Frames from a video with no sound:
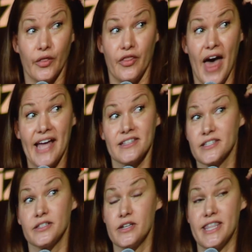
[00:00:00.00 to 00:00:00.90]
That's
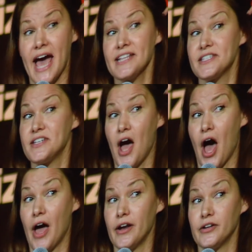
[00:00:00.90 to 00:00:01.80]
that's
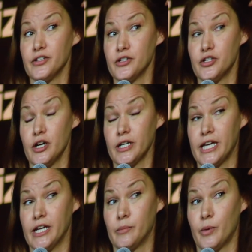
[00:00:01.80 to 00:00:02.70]
not
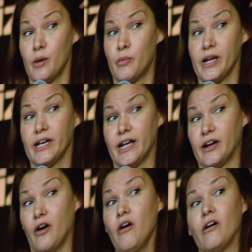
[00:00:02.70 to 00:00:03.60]
kid appropriate
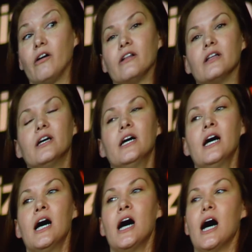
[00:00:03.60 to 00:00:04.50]
at all."
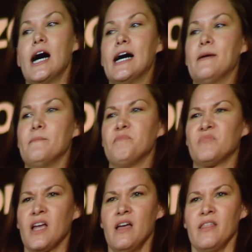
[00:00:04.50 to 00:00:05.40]

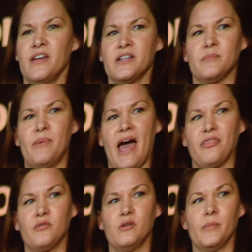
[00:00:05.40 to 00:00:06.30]
Um, there's a
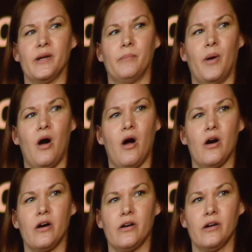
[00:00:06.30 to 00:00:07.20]
bathroom and a
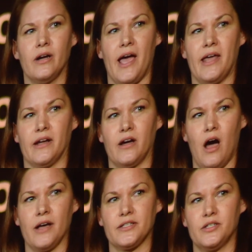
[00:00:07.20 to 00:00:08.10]
bar and a
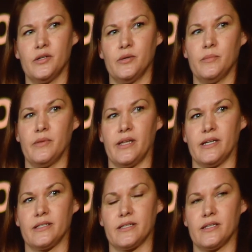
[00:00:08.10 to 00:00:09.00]
costume
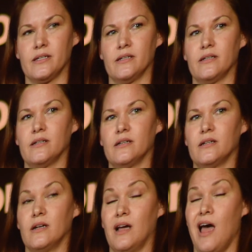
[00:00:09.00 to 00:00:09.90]
that's
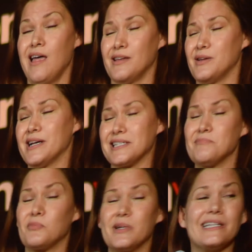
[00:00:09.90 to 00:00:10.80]
you guys,
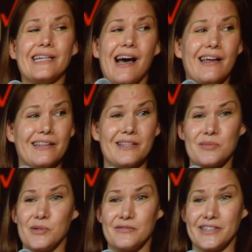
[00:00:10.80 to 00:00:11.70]
I'm really hot in this movie.